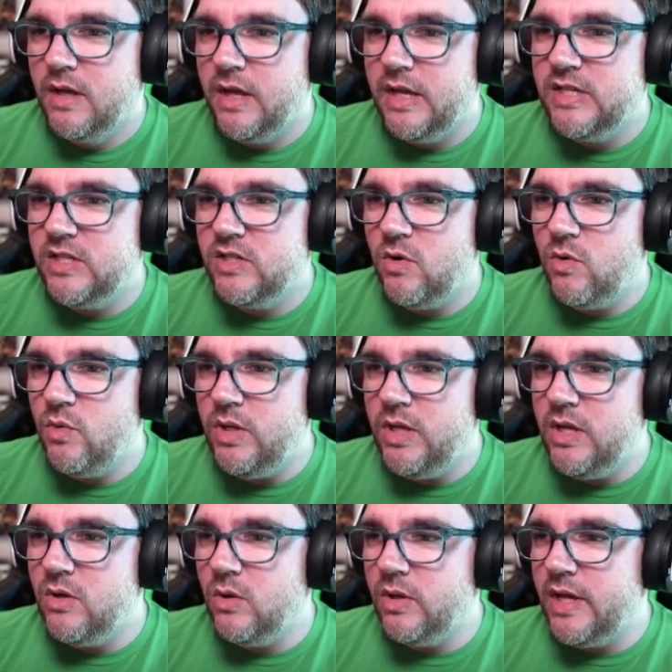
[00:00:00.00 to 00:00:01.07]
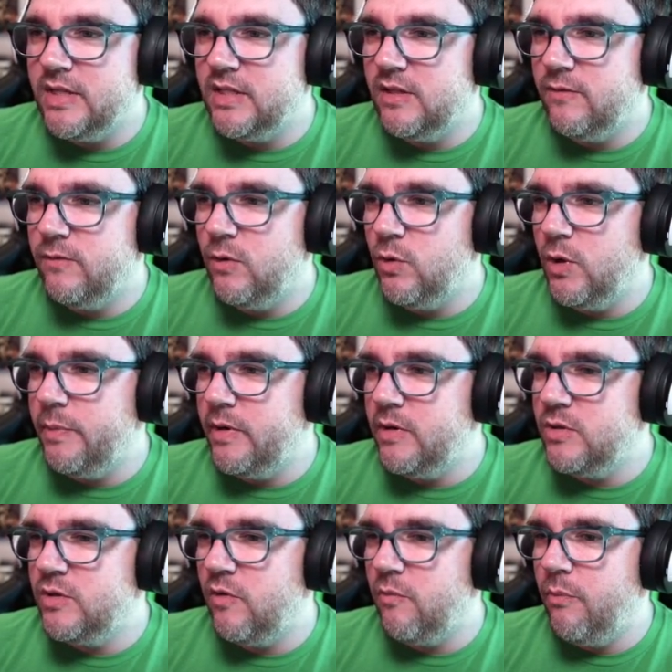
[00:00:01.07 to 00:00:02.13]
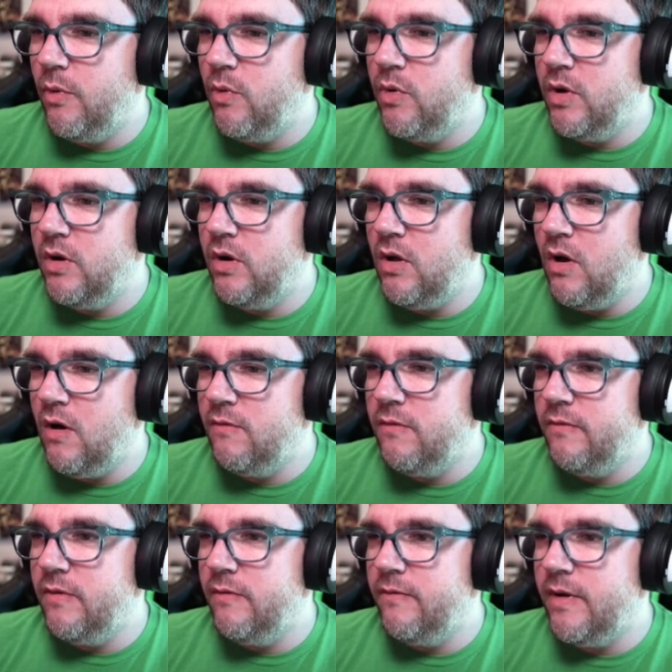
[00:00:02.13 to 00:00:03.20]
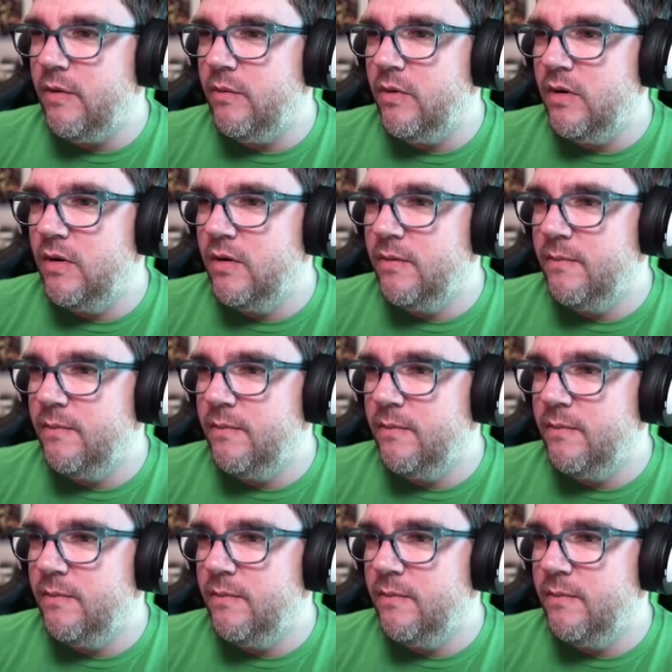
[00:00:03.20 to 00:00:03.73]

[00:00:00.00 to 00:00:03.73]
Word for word: A stone eagle lies on the floor. It appears to have broken off of the fountain.